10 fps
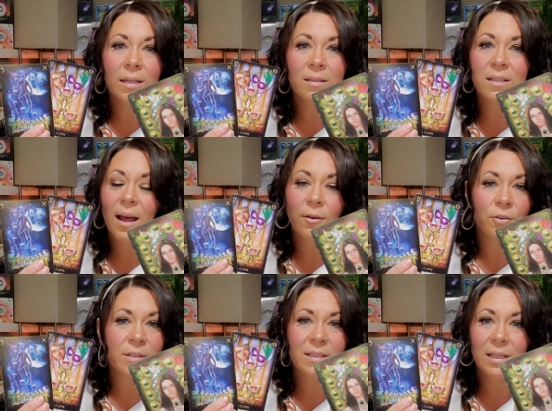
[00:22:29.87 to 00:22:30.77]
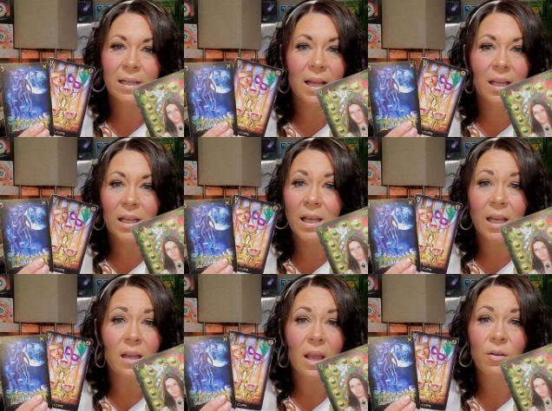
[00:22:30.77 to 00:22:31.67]
And Saturn is saying, hey, you
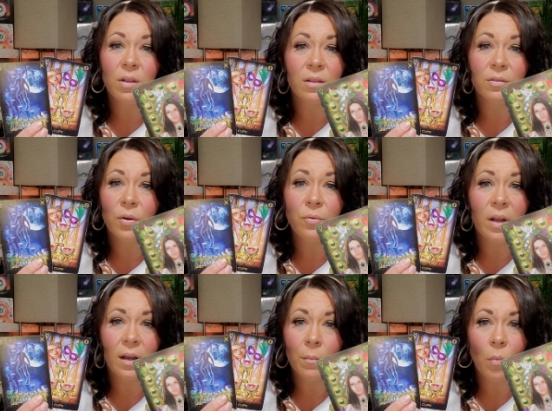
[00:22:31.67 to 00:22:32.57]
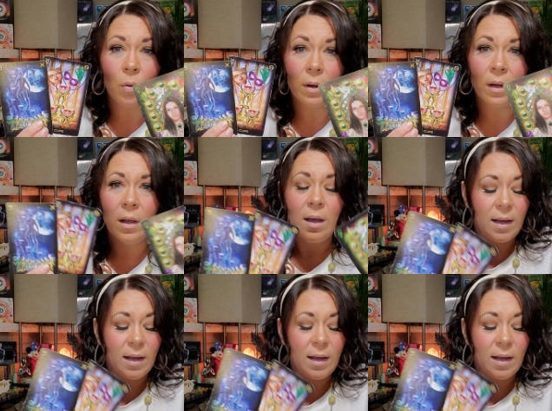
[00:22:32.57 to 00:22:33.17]
can't carry the load anymore.